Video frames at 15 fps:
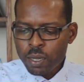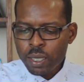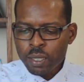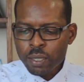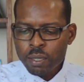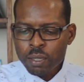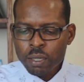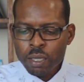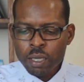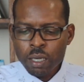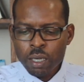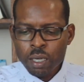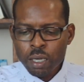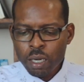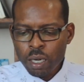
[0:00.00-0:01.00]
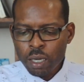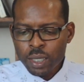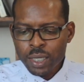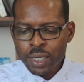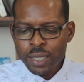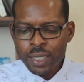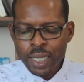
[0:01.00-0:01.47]
This
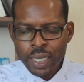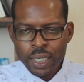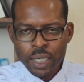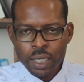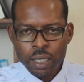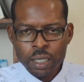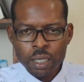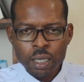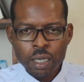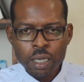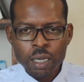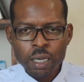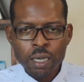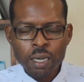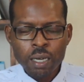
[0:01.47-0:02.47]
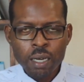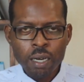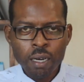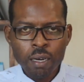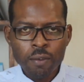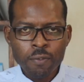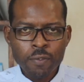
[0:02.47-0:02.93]
understanding
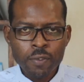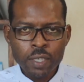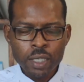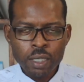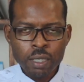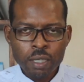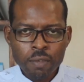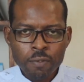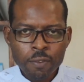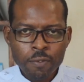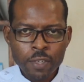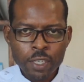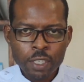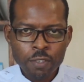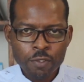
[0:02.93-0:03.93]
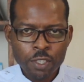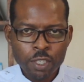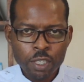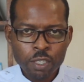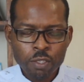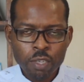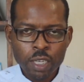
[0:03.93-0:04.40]
of the sinful flesh of
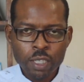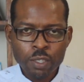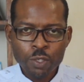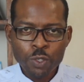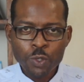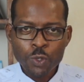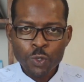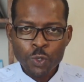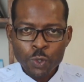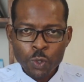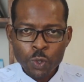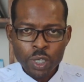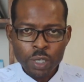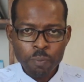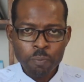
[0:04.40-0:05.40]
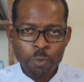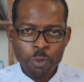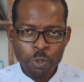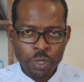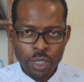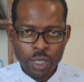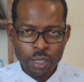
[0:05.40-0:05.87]
Jesus Christ is so
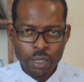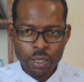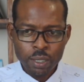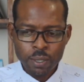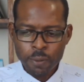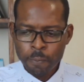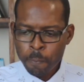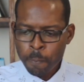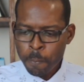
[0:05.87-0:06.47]
important